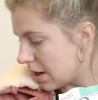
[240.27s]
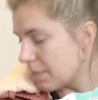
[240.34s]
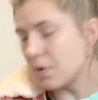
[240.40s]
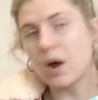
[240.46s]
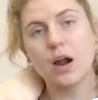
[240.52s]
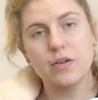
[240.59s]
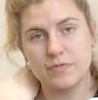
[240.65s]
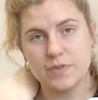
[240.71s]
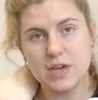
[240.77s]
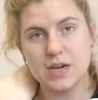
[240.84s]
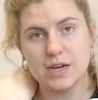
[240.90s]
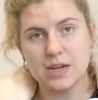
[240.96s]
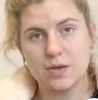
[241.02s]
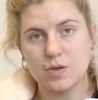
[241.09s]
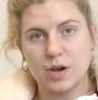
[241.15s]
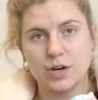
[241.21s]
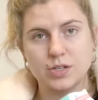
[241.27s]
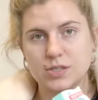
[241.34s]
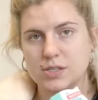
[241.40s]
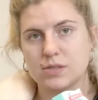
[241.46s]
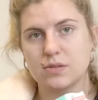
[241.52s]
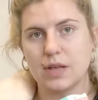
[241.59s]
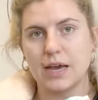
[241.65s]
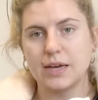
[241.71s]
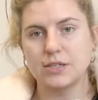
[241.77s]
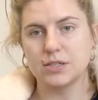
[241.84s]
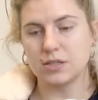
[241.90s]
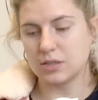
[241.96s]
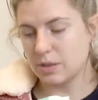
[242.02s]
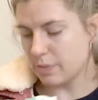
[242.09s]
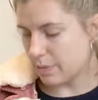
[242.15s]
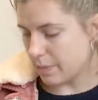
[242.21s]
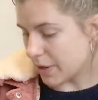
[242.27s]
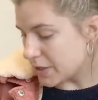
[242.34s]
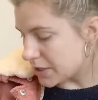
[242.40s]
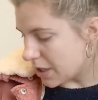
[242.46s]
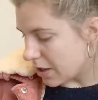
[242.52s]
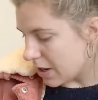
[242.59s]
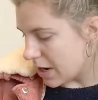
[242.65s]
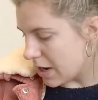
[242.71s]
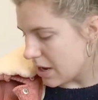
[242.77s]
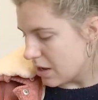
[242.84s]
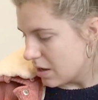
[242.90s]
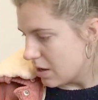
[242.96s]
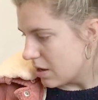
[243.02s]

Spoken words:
I'm not a vegan either. I just like to limit my dairy.